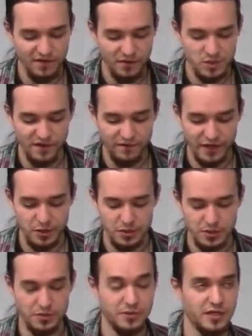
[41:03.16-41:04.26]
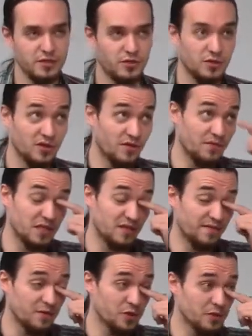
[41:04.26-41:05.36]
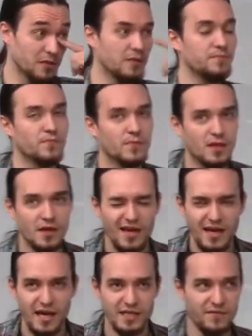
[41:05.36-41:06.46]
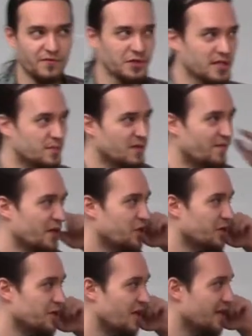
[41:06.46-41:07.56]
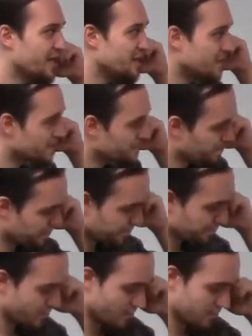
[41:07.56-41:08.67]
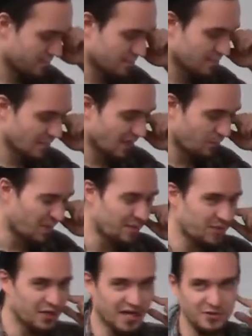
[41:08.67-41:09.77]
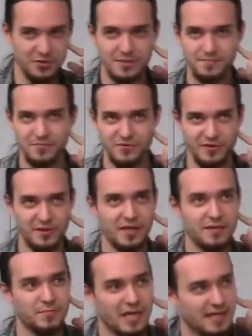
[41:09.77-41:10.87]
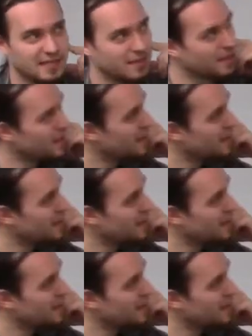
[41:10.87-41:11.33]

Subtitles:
observations you need to solve this efficiently, and the first observation is maybe the hardest, really, because